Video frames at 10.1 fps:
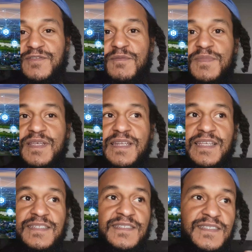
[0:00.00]
from the
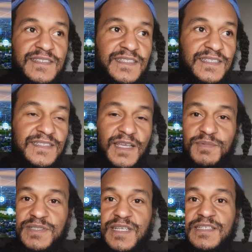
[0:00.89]
electricity
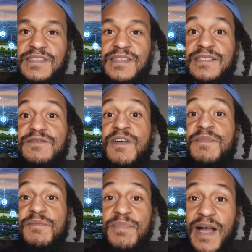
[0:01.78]
substations,
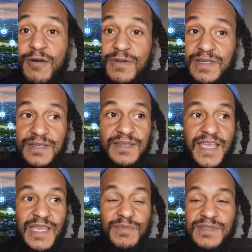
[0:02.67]
from the power
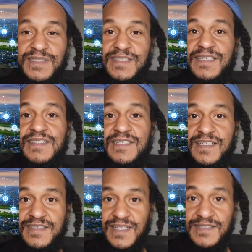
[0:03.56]
cables, etc.,
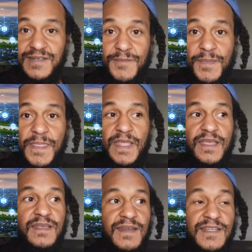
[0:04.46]
etc.,
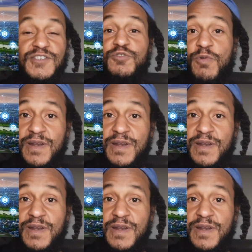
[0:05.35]
right? So you